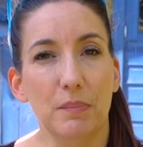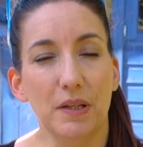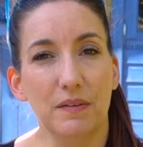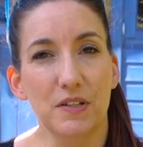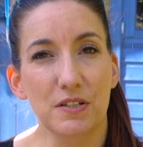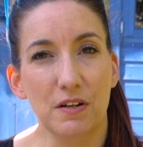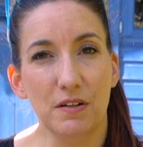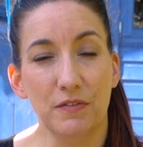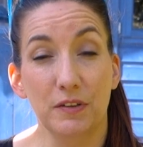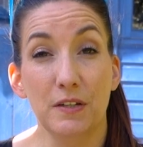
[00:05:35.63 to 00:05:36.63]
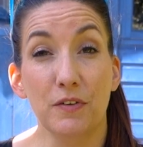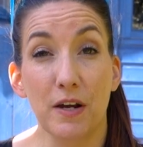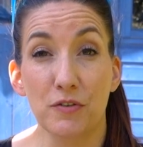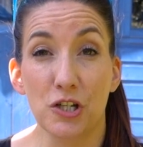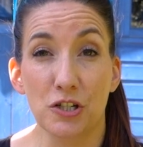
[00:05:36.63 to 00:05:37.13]
but if your lever
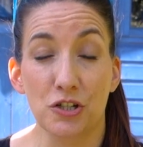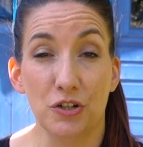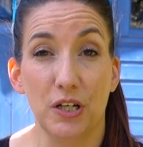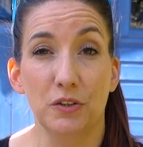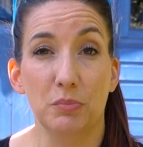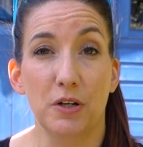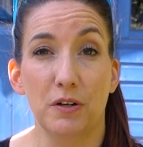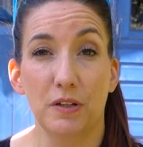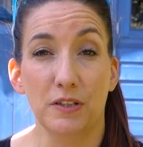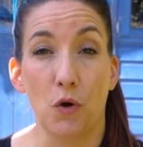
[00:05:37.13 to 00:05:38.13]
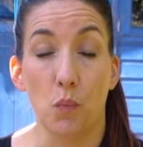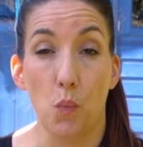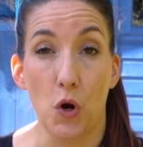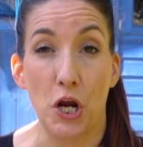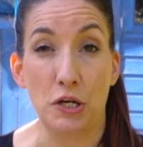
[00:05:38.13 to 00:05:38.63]
ever touches your handlebar, it's
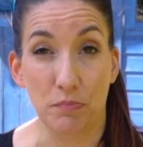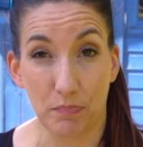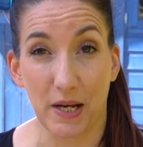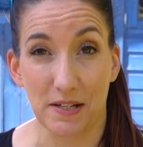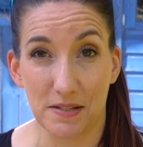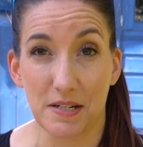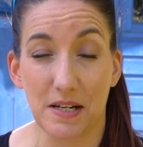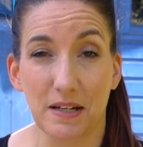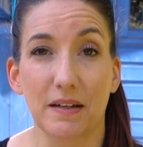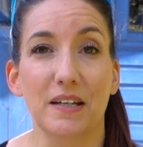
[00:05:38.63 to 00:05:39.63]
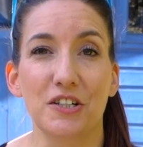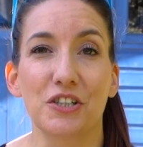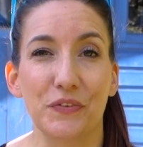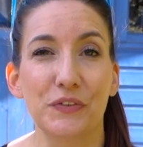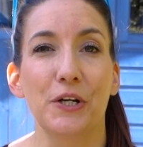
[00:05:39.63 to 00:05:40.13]
gone way past needing
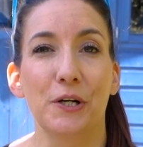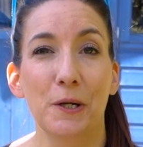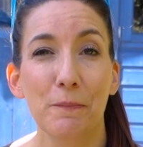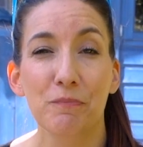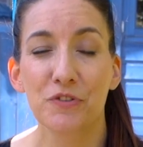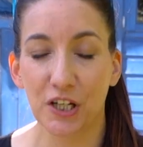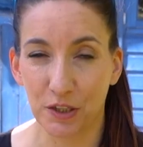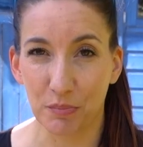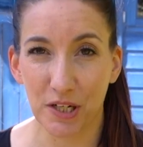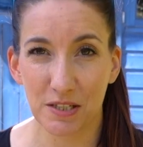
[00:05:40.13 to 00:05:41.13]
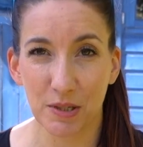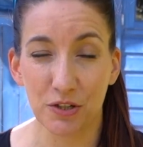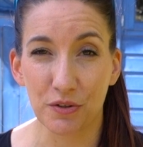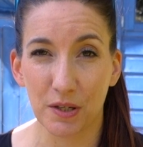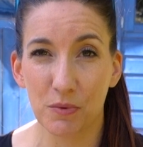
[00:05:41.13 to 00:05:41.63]
attention. So check your brakes, make
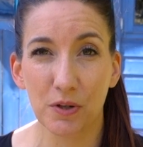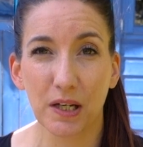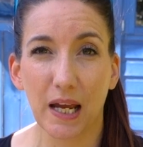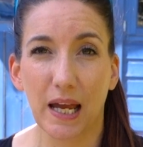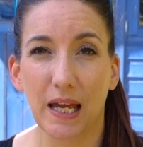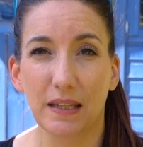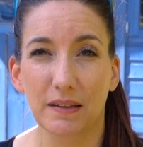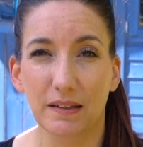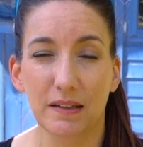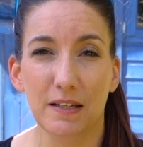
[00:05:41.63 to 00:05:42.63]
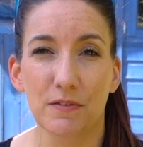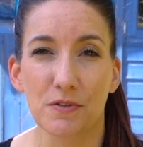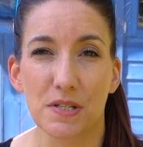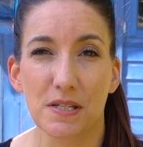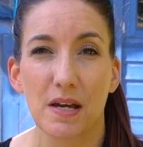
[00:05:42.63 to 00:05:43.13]
sure they work, and that the
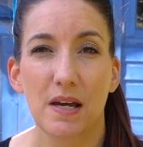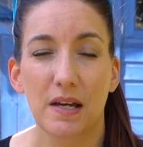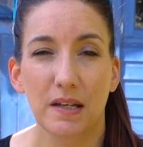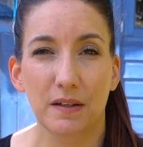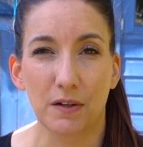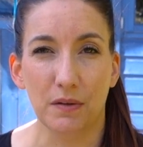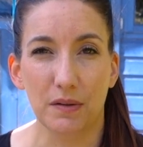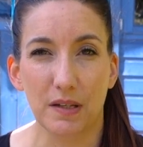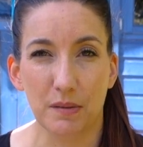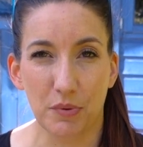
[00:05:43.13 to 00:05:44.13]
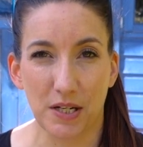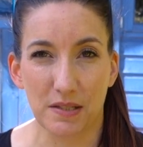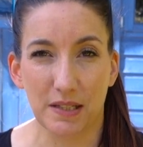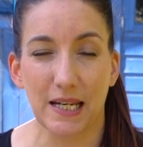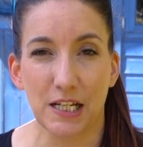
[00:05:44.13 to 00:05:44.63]
levers, that the
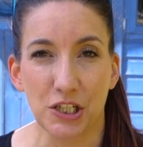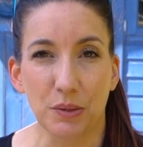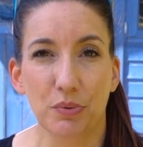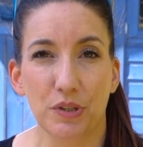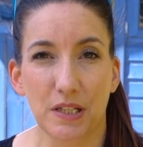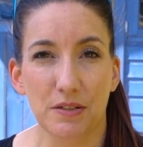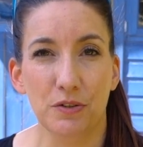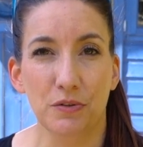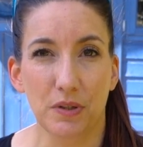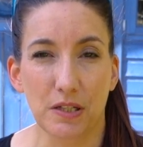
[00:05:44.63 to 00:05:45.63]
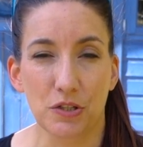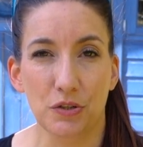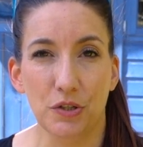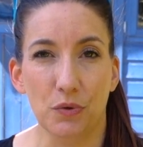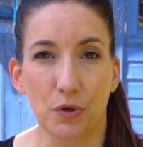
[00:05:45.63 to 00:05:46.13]
brake's engaging pretty soon
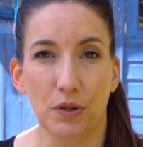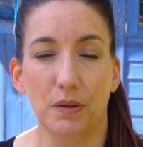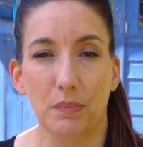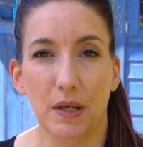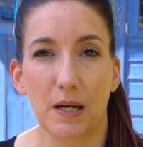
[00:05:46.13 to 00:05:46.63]
into your